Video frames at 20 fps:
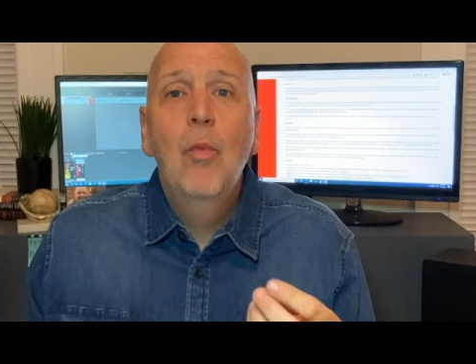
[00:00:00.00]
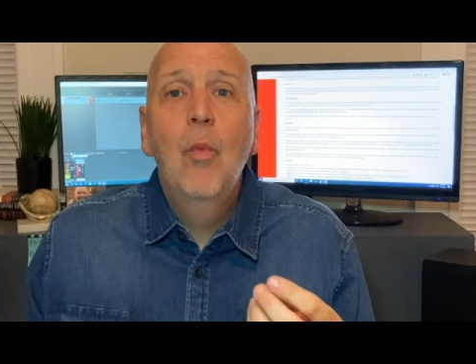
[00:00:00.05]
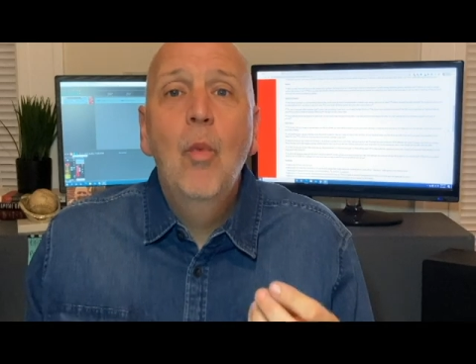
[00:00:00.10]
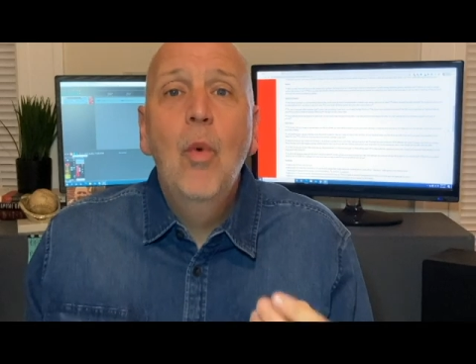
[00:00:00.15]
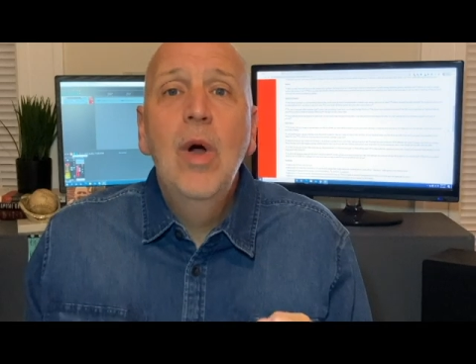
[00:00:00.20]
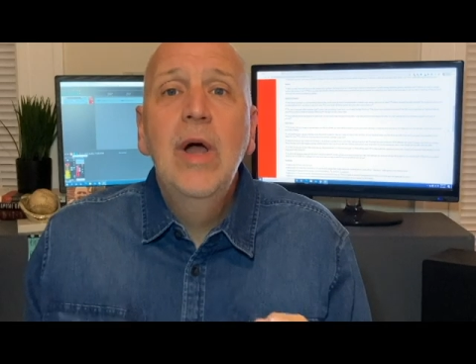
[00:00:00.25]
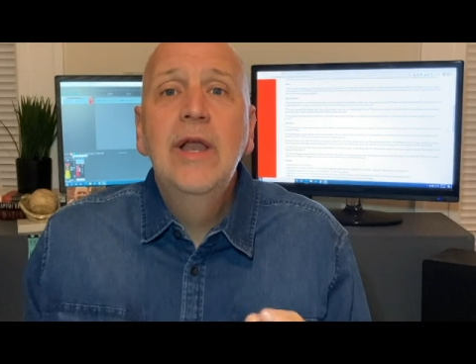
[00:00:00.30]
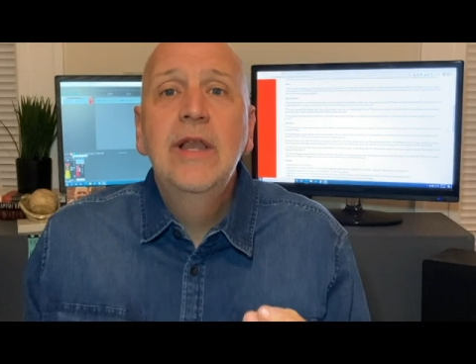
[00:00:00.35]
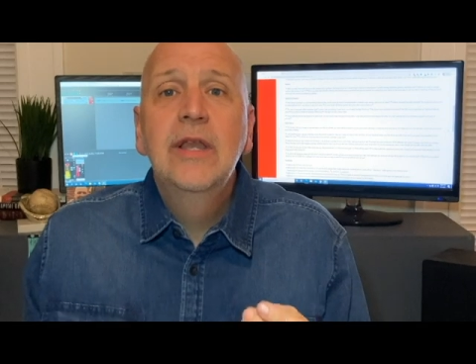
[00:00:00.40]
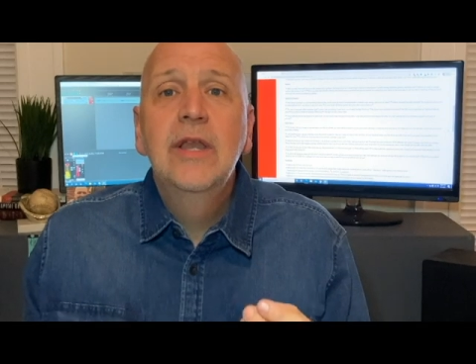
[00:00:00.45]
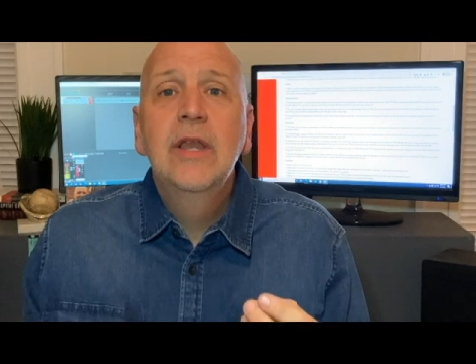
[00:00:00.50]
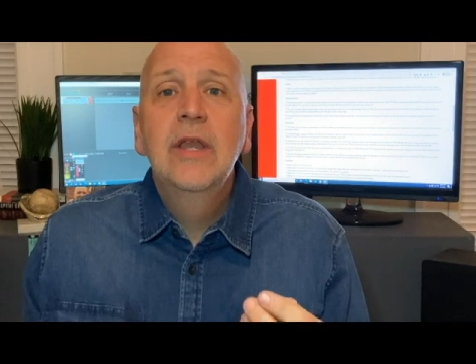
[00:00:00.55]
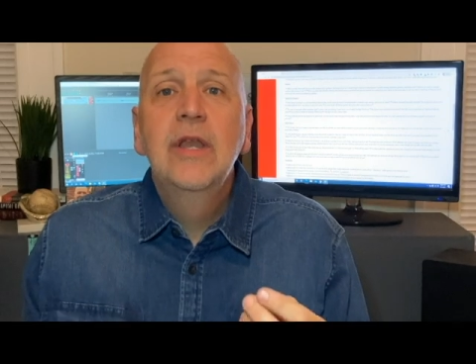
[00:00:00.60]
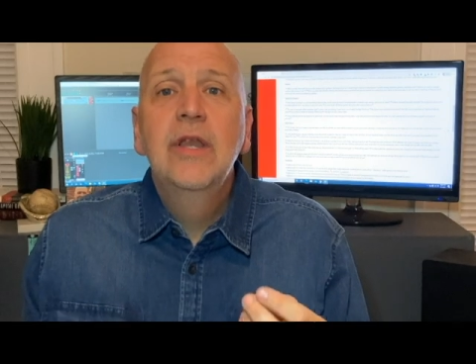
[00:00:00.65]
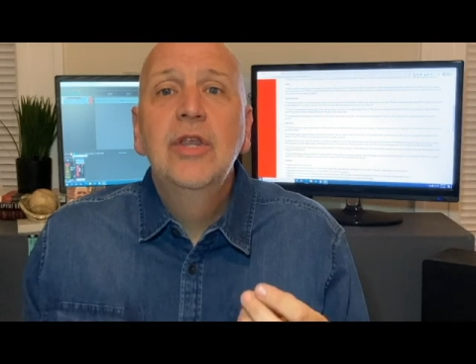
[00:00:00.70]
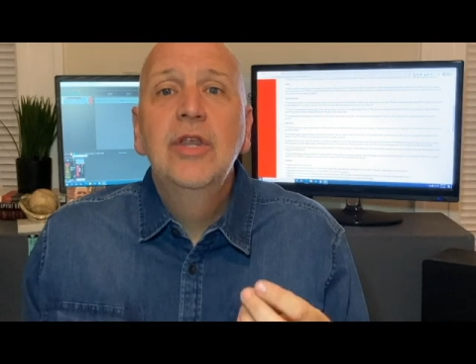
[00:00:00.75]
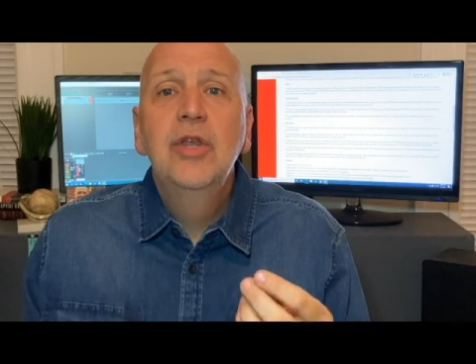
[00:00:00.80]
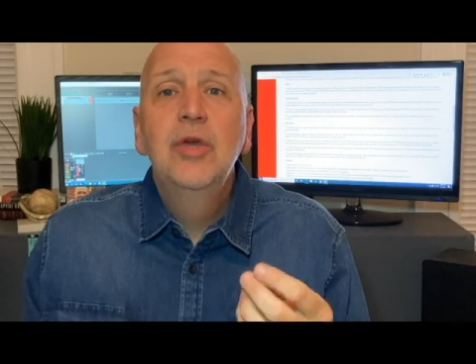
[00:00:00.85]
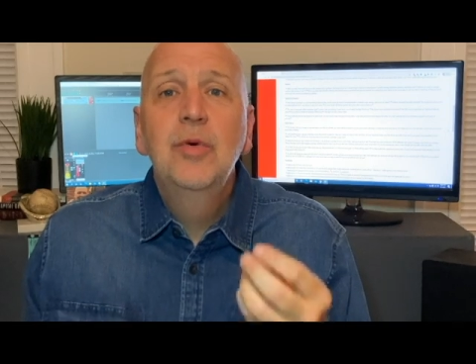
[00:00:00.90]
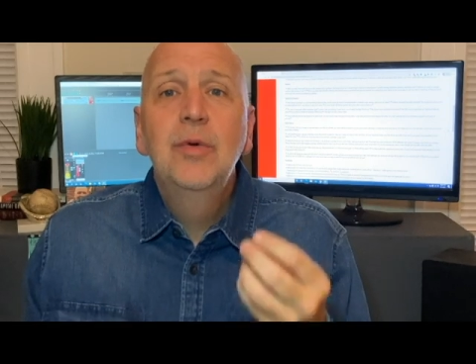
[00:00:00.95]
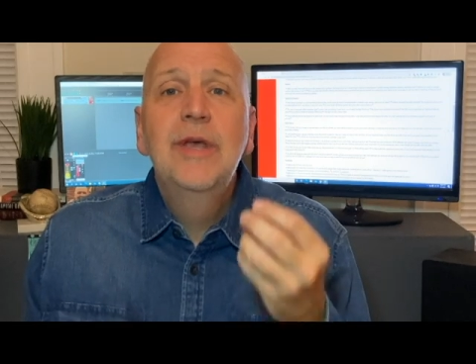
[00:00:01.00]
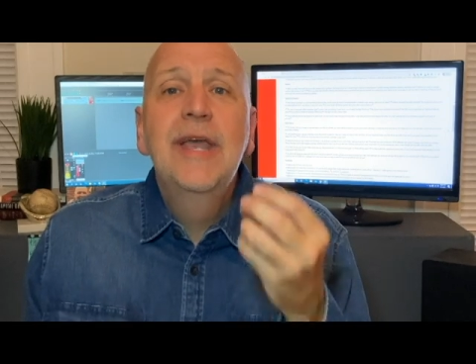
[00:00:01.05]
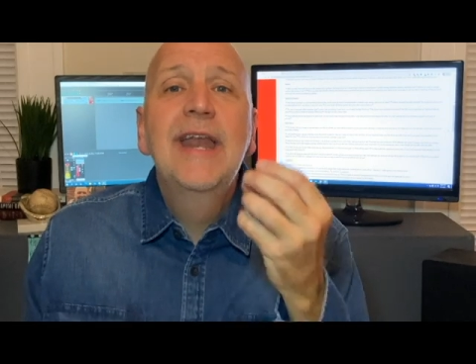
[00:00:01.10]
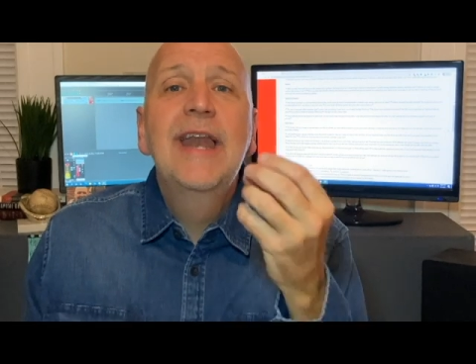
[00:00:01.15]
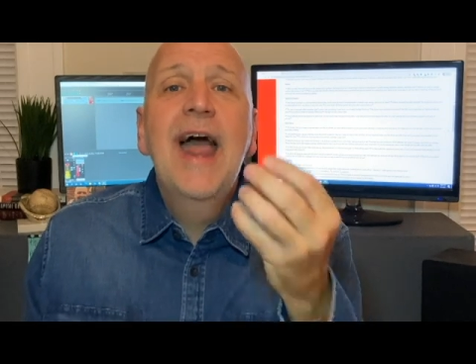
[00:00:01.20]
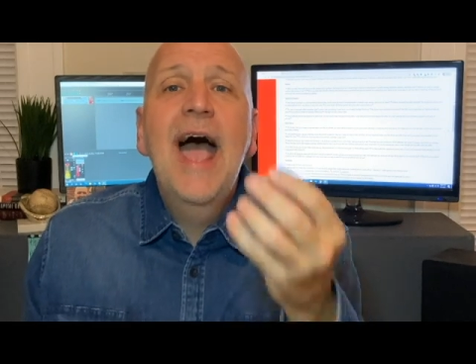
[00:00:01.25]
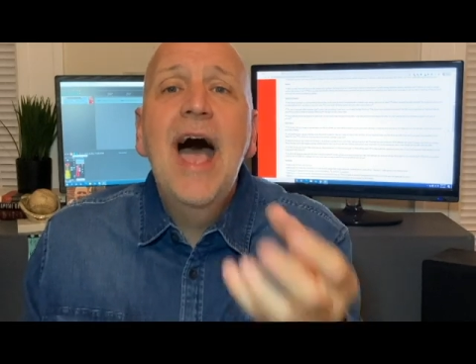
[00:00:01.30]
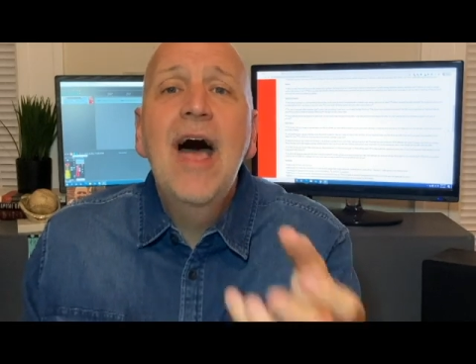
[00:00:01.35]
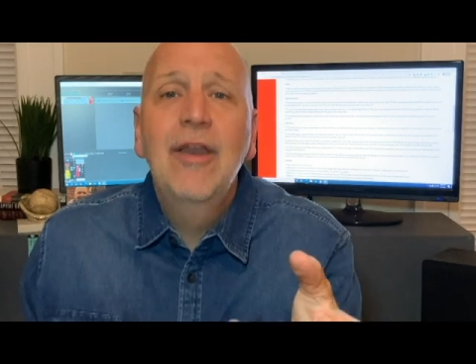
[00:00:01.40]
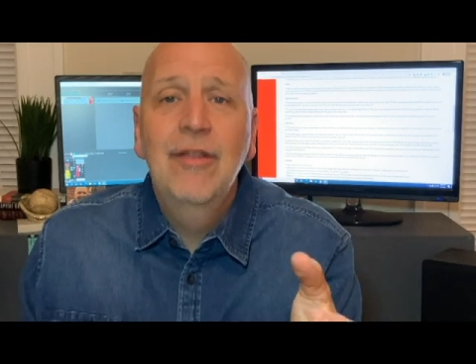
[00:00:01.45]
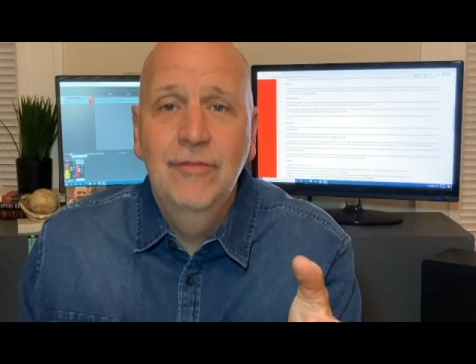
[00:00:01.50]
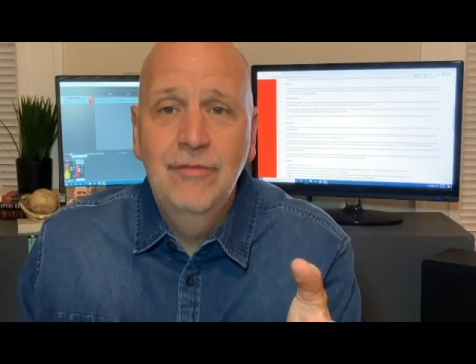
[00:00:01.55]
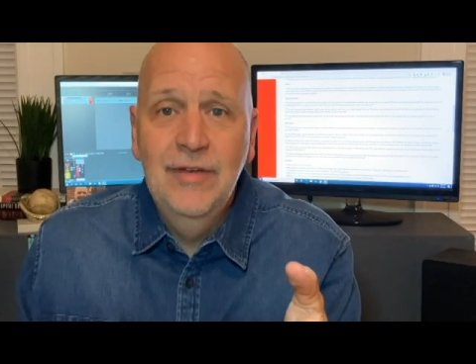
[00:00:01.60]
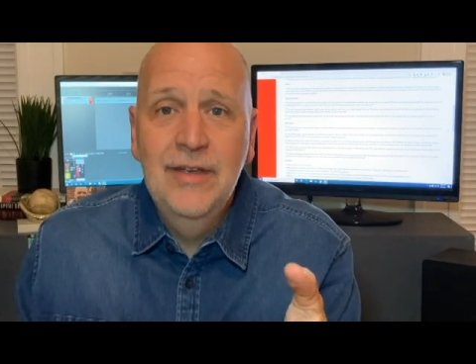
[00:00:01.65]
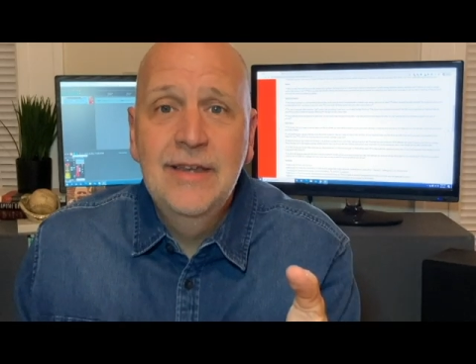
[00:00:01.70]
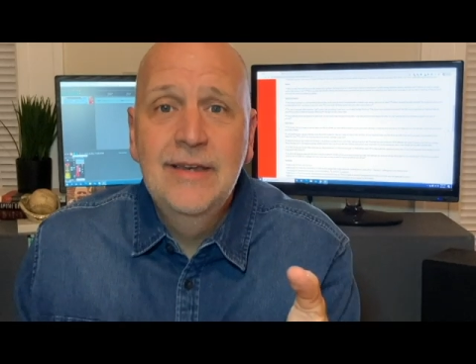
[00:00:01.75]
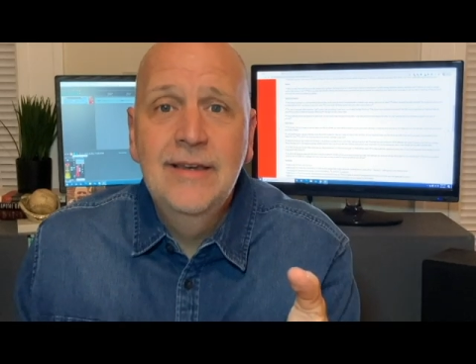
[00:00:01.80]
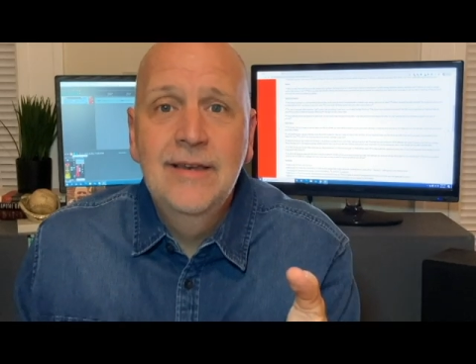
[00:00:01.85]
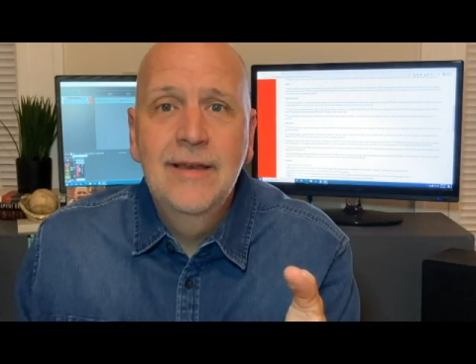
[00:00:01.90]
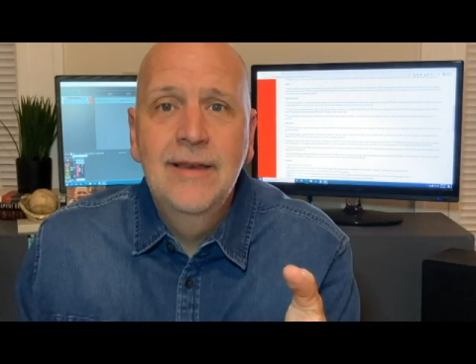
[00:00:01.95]
what you get out of
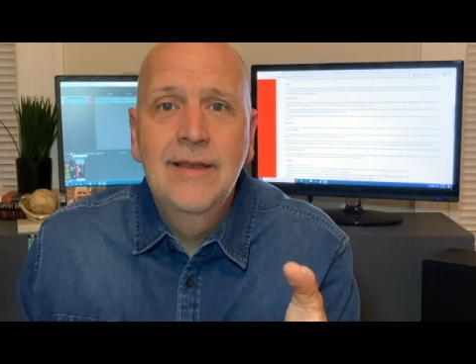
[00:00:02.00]
it.